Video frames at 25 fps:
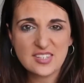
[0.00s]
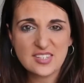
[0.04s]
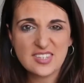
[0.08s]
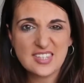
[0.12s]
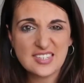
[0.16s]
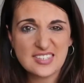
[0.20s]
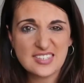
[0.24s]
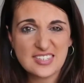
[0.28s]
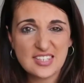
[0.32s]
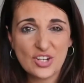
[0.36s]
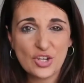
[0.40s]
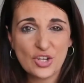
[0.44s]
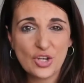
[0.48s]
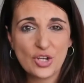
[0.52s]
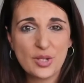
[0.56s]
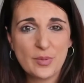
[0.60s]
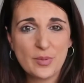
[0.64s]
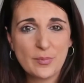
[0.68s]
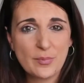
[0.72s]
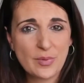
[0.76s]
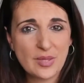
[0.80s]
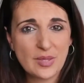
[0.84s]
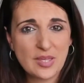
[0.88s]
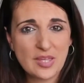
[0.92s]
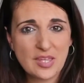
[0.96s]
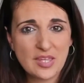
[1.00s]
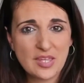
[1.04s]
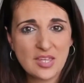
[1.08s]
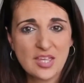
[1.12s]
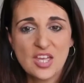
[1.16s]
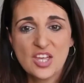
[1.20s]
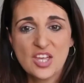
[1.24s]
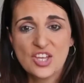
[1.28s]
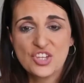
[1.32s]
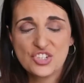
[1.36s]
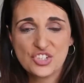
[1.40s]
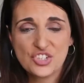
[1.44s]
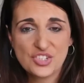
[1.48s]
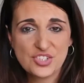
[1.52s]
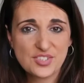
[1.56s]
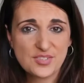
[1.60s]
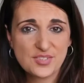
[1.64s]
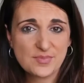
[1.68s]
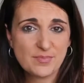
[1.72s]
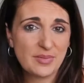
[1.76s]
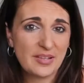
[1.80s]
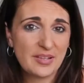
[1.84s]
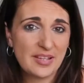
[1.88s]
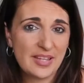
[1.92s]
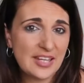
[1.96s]
things that are going to be
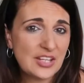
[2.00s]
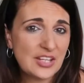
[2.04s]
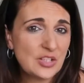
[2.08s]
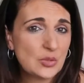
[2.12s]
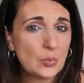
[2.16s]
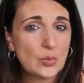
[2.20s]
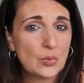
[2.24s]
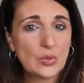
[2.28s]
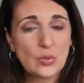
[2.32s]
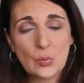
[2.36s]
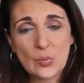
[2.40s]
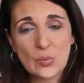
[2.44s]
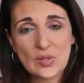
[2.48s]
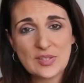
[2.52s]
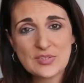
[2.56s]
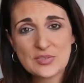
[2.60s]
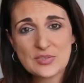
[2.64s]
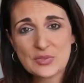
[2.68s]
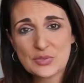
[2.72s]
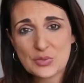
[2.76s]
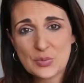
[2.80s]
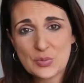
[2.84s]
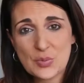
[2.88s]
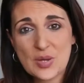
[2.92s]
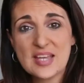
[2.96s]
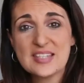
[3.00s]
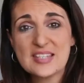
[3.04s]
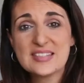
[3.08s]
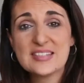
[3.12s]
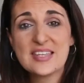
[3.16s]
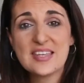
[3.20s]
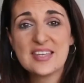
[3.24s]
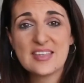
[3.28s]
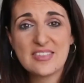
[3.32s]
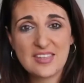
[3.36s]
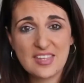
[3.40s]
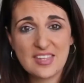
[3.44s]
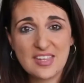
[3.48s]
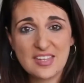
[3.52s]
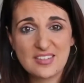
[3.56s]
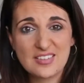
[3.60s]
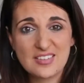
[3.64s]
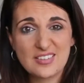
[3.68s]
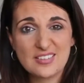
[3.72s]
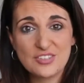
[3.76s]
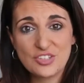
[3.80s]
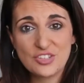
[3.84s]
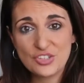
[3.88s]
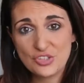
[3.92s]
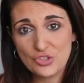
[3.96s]
just played with once or twice and
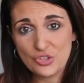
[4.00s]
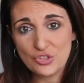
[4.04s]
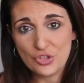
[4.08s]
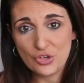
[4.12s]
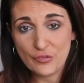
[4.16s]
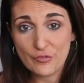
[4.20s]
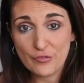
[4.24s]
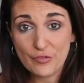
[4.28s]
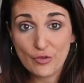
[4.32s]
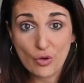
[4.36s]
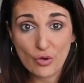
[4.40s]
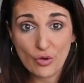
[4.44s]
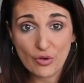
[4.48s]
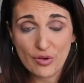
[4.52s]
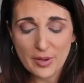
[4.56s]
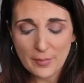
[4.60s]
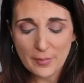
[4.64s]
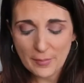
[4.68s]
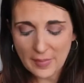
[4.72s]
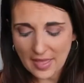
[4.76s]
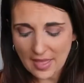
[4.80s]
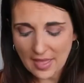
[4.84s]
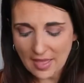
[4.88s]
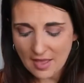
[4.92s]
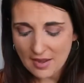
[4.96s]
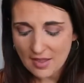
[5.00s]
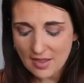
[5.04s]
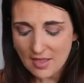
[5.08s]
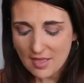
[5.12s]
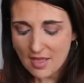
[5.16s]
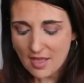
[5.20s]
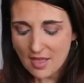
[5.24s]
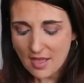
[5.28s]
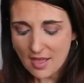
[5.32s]
then you know forgotten about